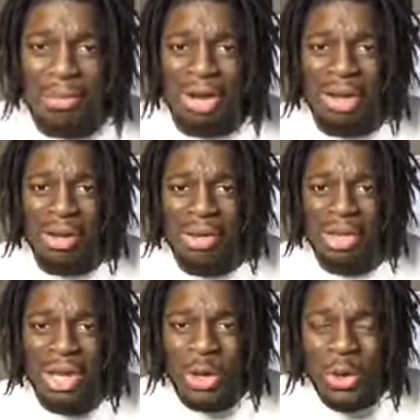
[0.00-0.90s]
bro.
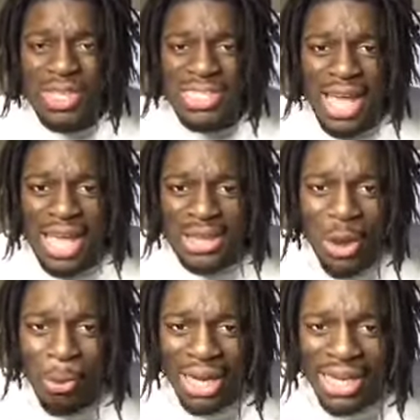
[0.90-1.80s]
Who is that?
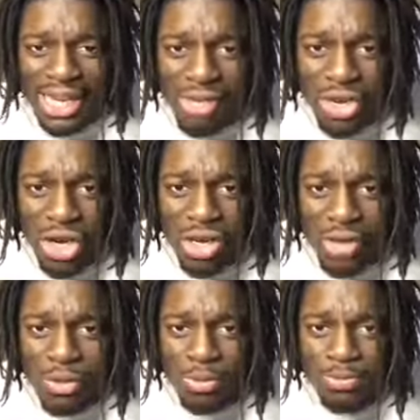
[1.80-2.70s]
Nobody? I never heard of him.